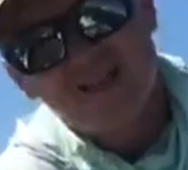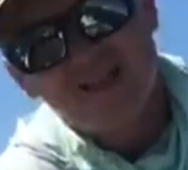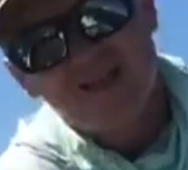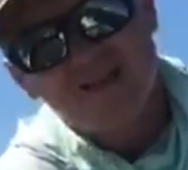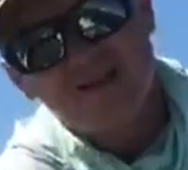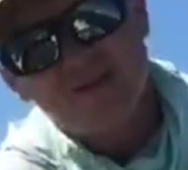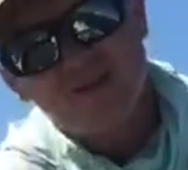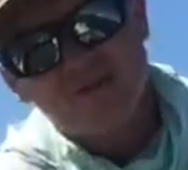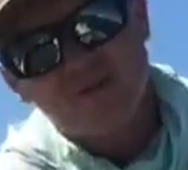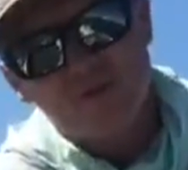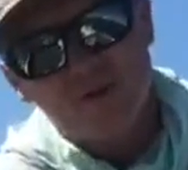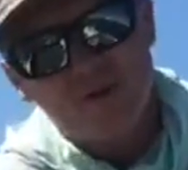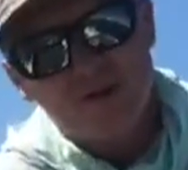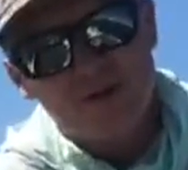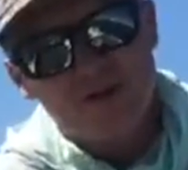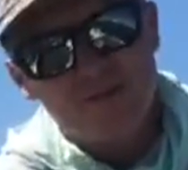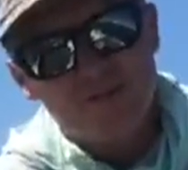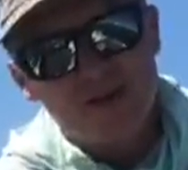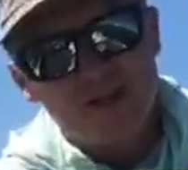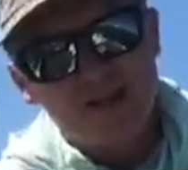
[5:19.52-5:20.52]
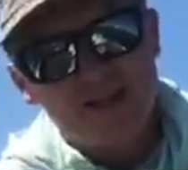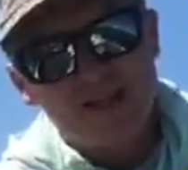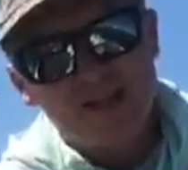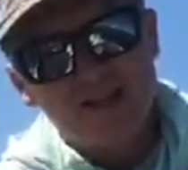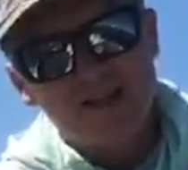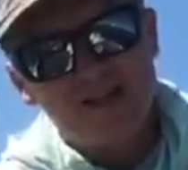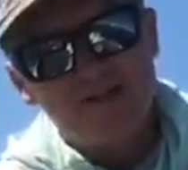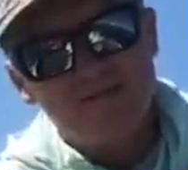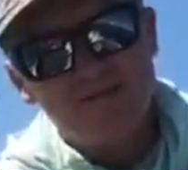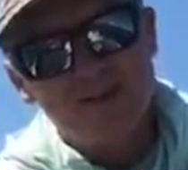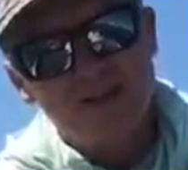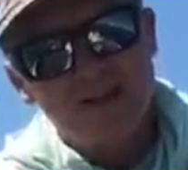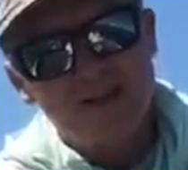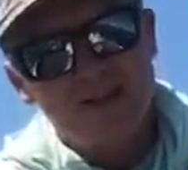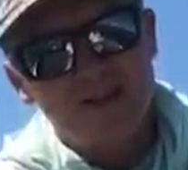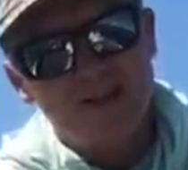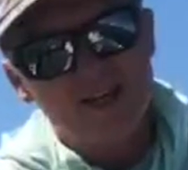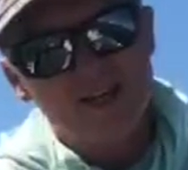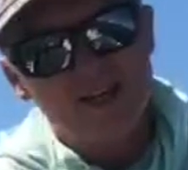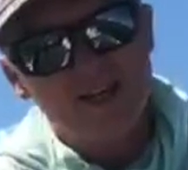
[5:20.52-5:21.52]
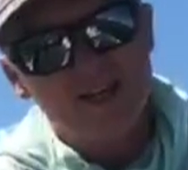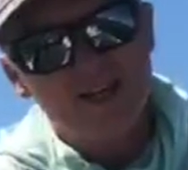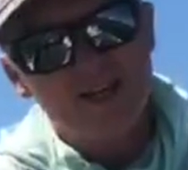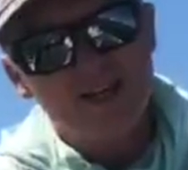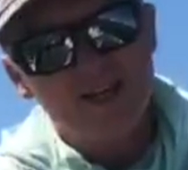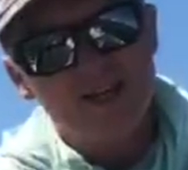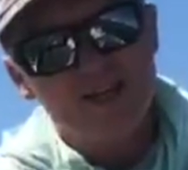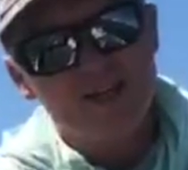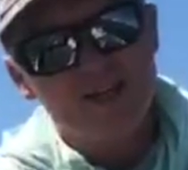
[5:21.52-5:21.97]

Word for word: Got a rod and a bit length of leader there,